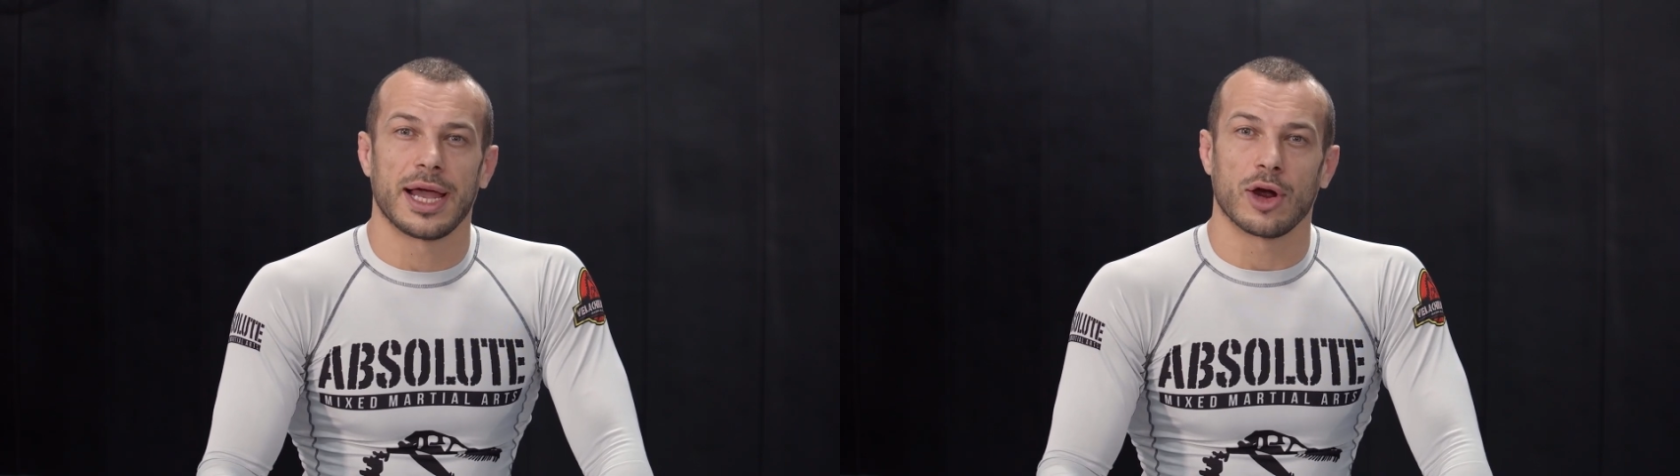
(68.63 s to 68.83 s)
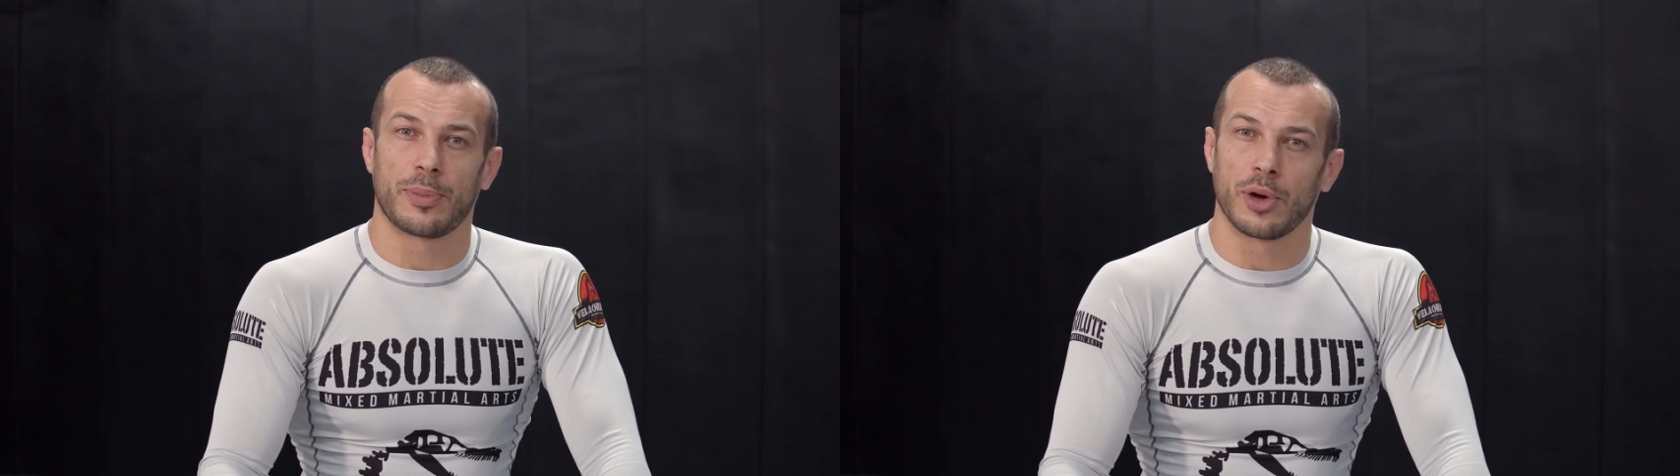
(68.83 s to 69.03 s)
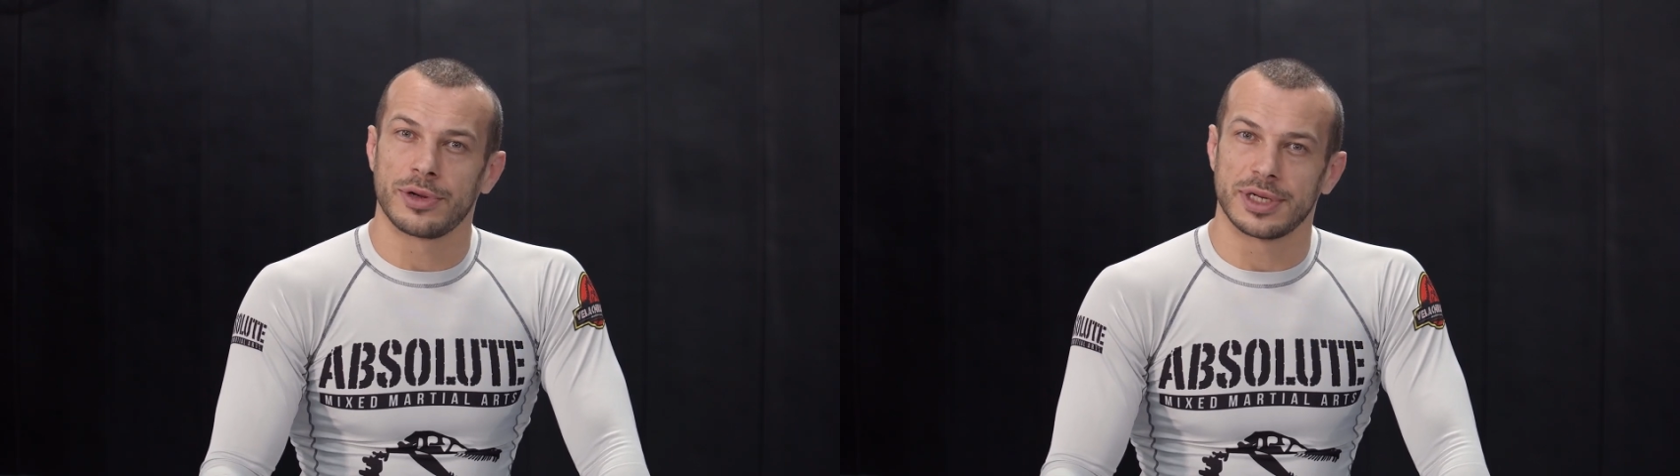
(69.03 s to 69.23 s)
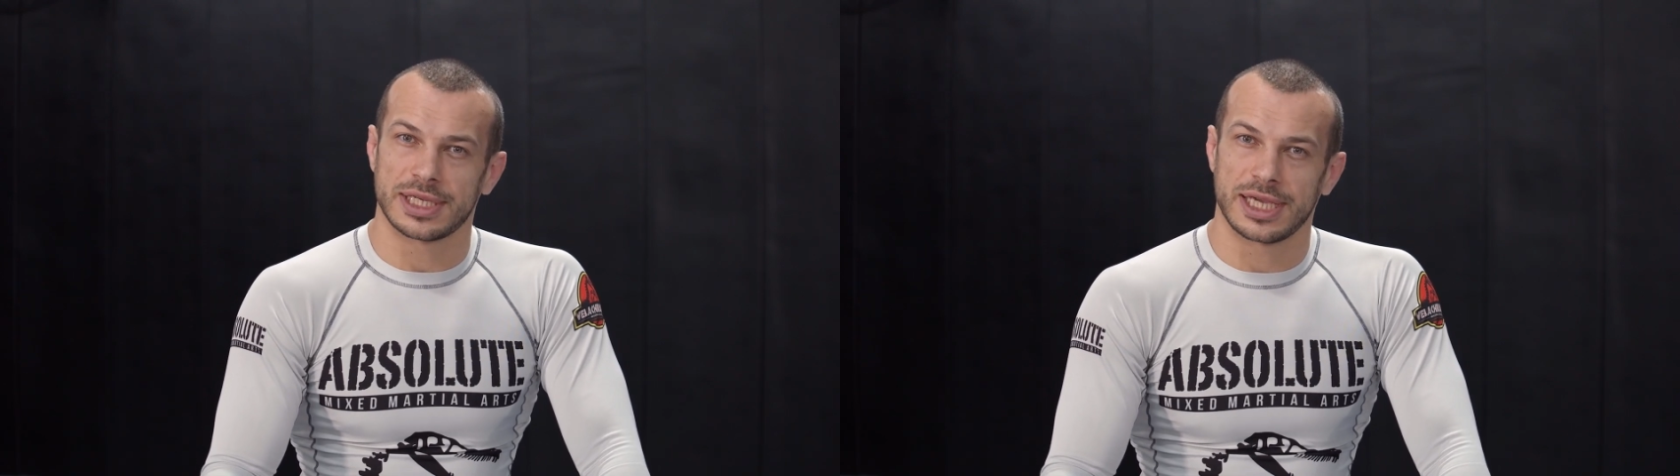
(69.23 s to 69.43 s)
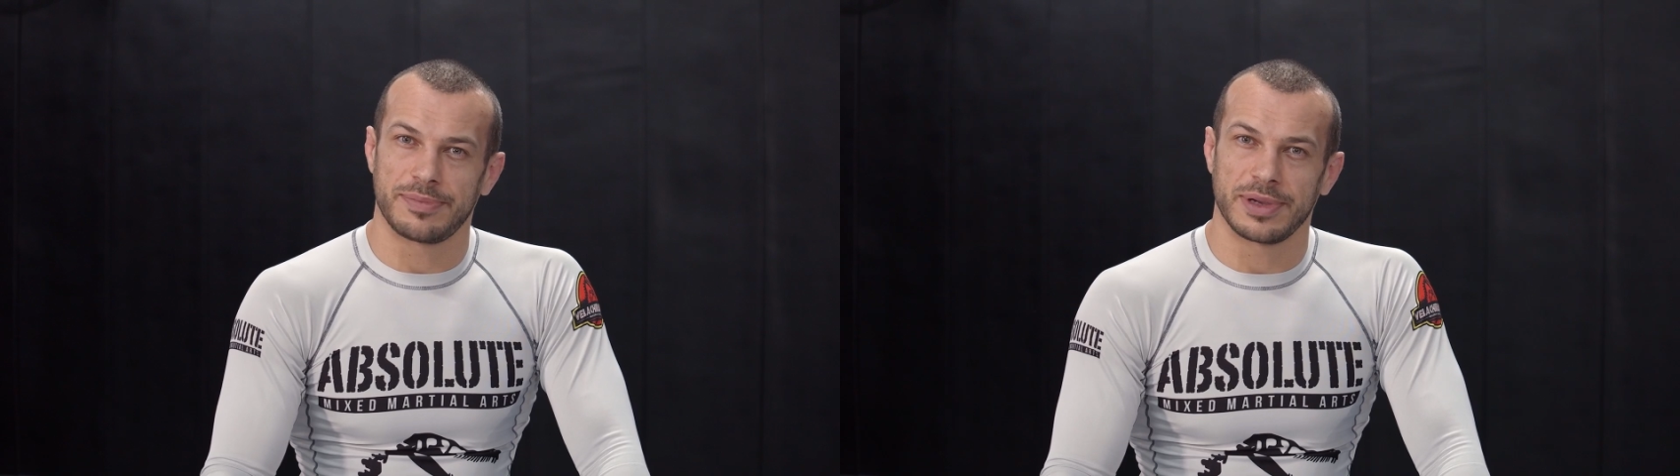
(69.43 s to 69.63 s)
our opponent is
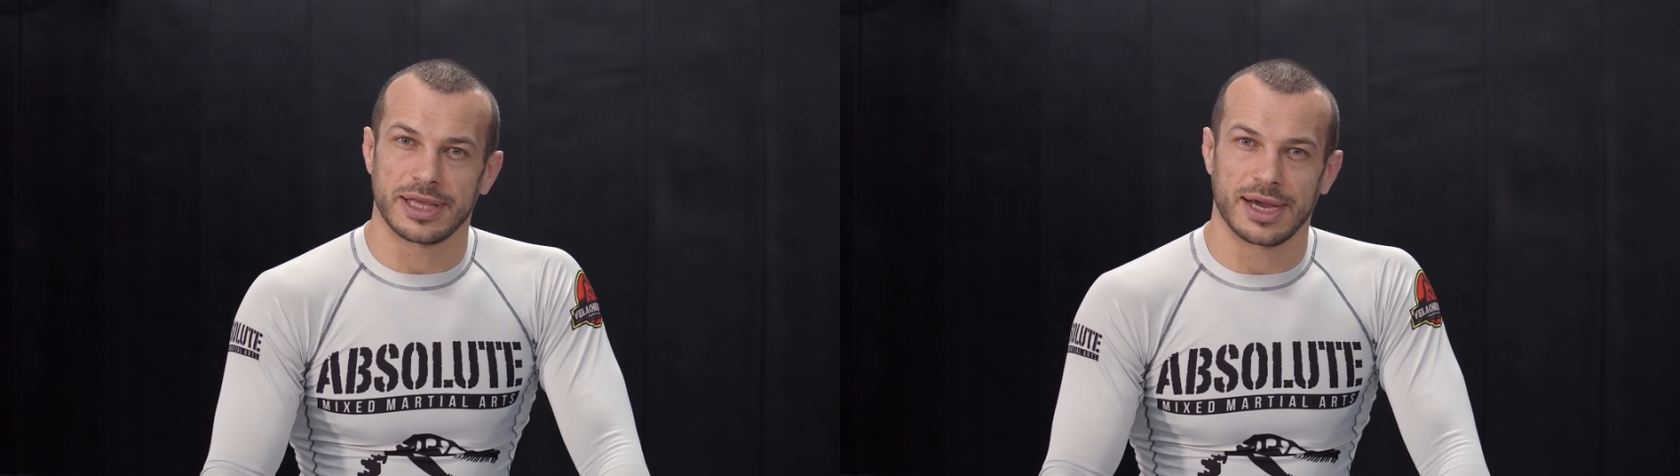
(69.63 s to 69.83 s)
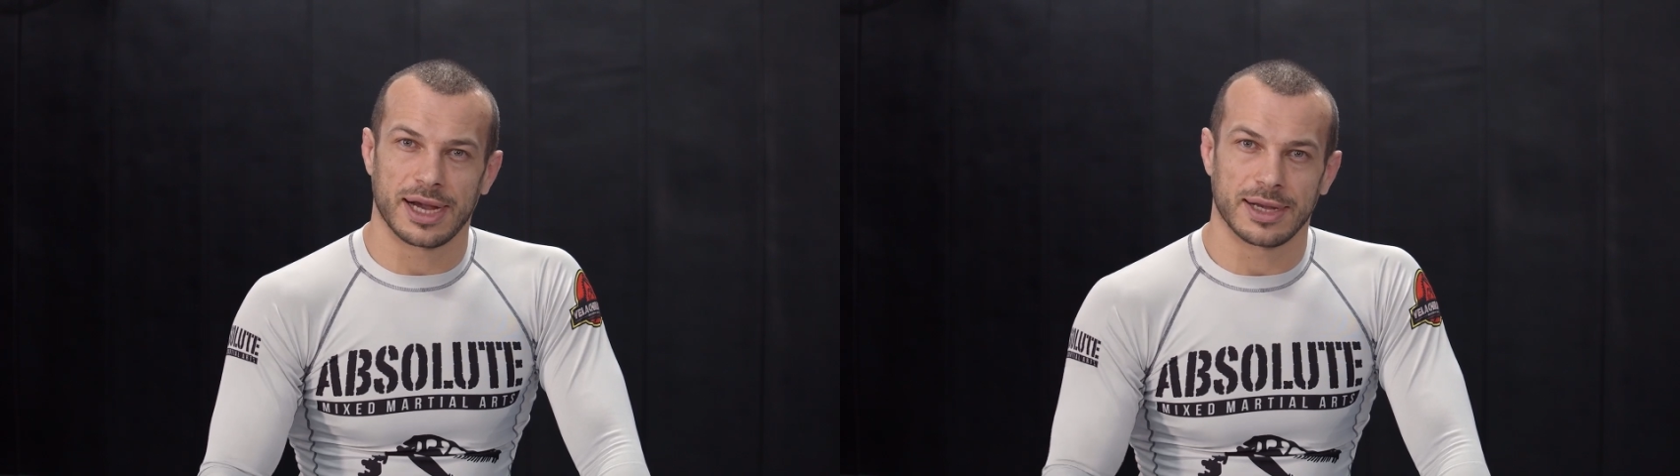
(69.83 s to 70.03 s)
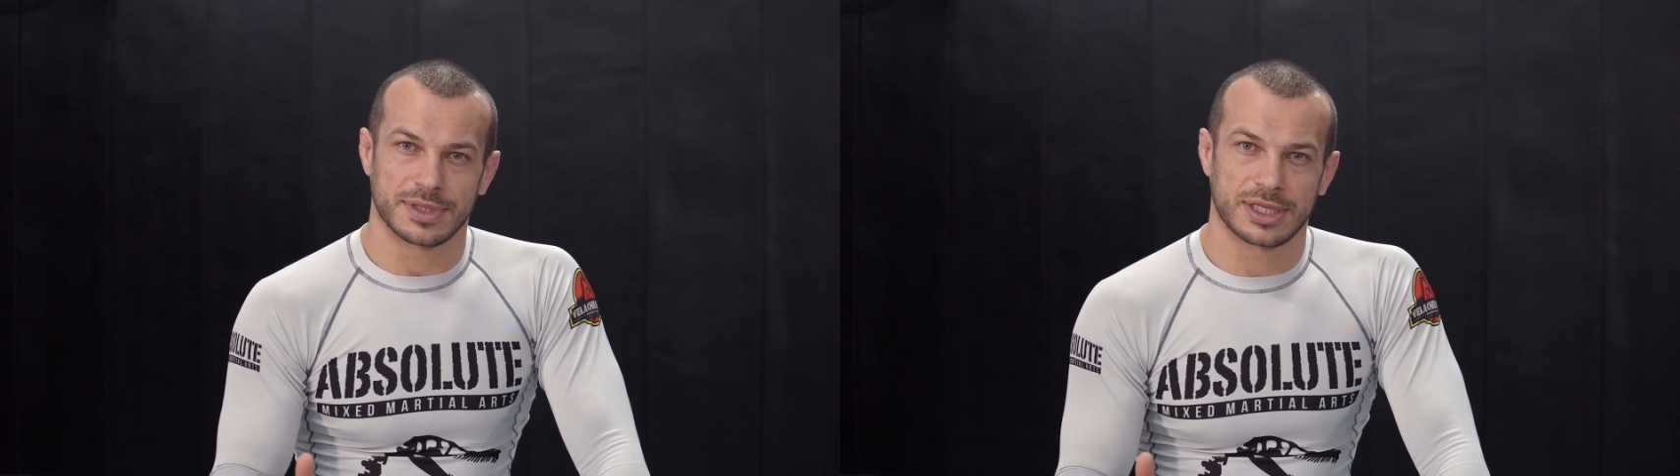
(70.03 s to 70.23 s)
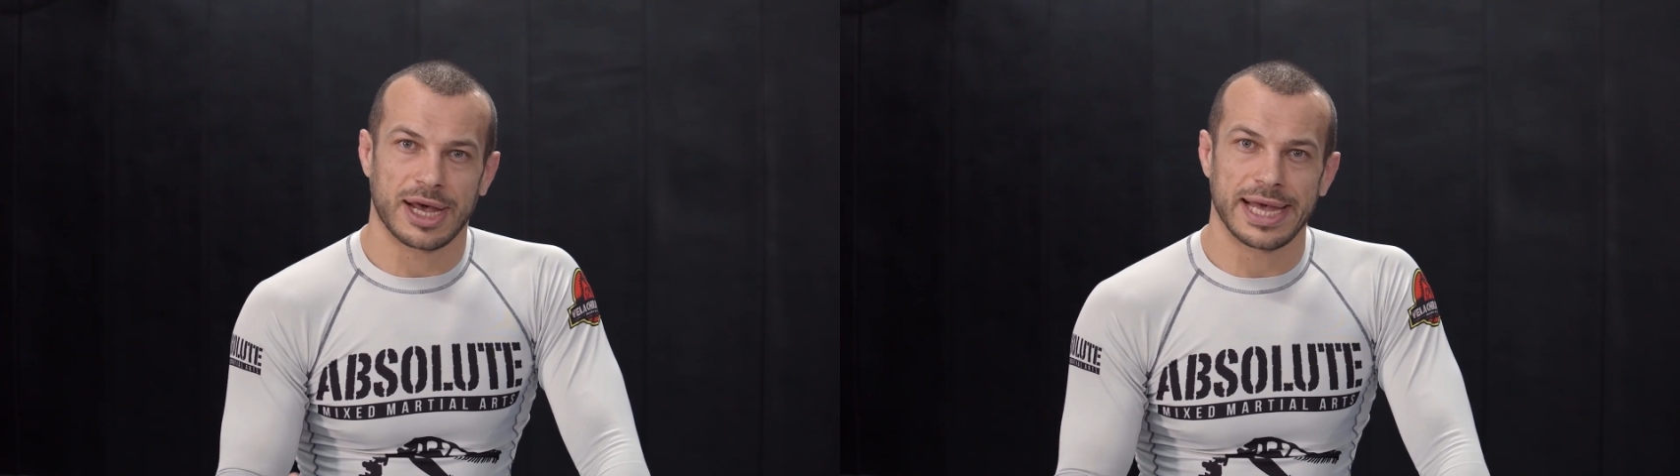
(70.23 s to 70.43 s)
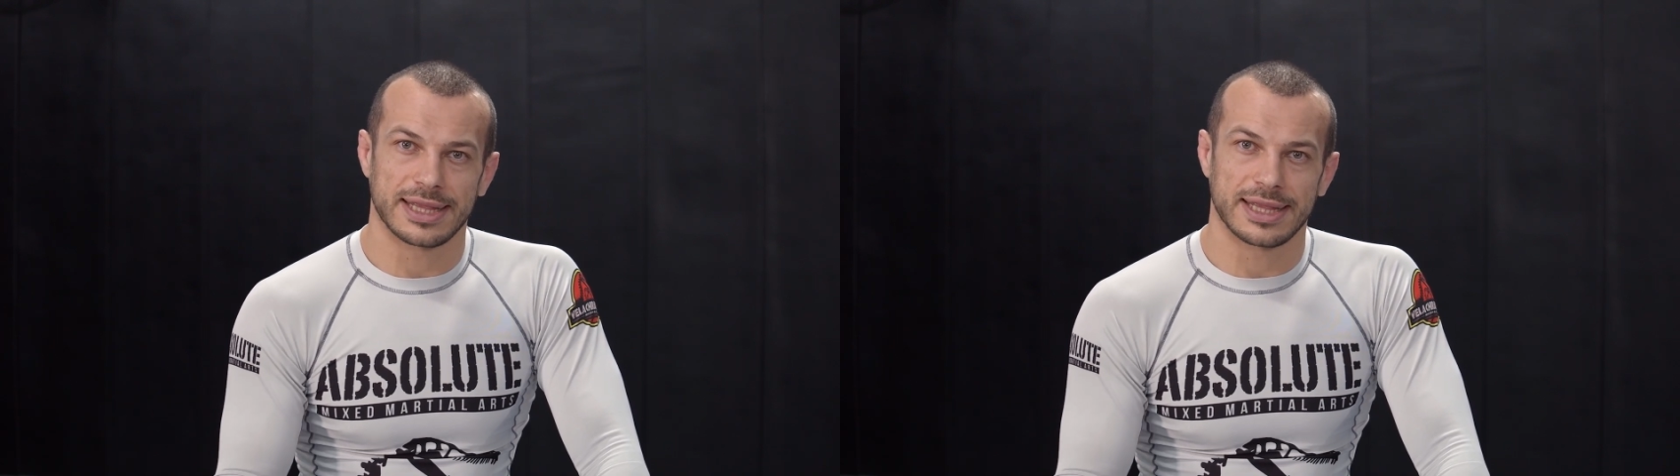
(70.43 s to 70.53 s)
keeping their arms tight